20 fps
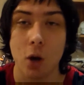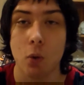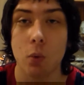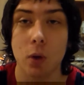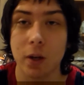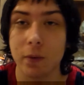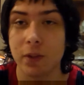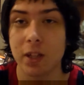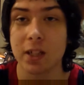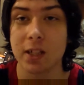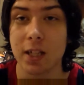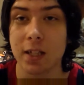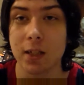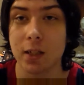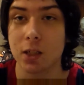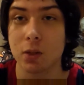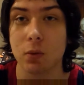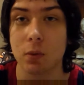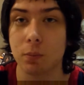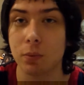What if they send
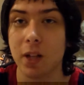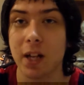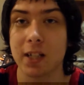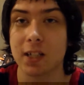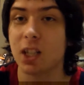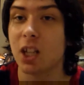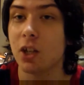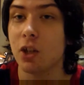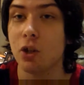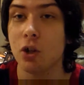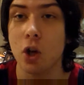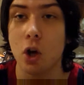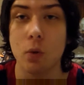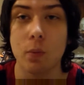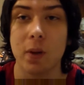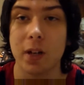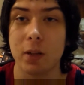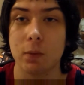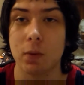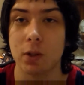us to a place that
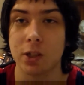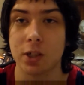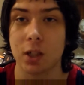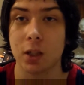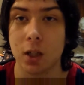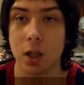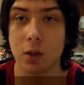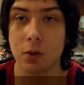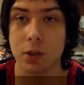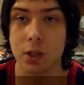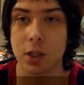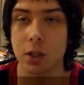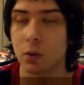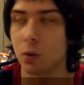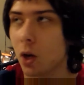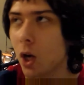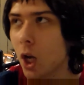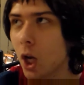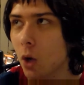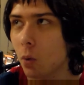nobody wants to go
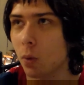to?